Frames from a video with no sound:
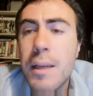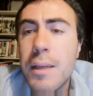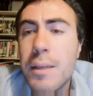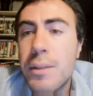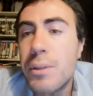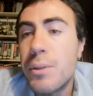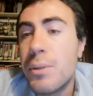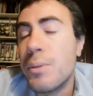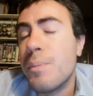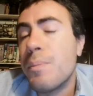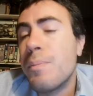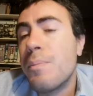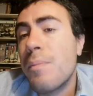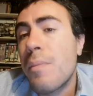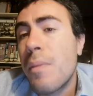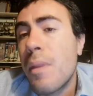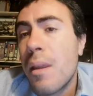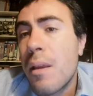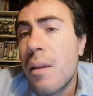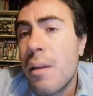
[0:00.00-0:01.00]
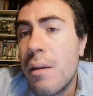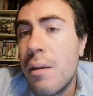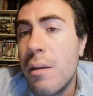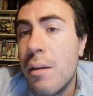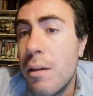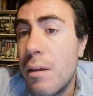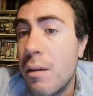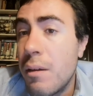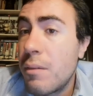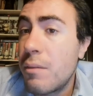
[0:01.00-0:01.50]
So
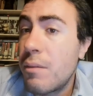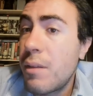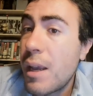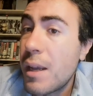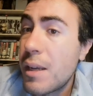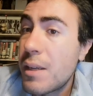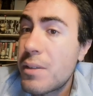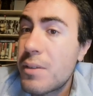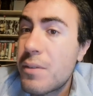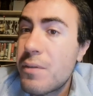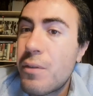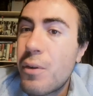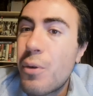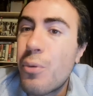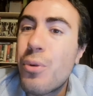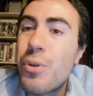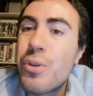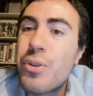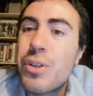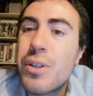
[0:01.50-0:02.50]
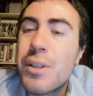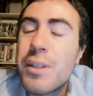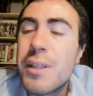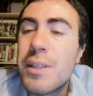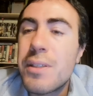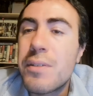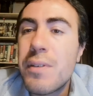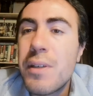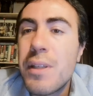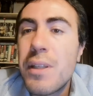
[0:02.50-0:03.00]
thanks for watching
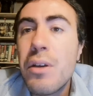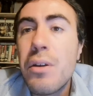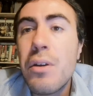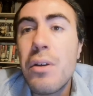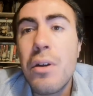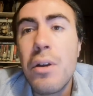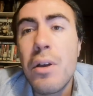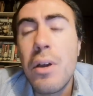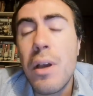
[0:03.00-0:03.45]
this video,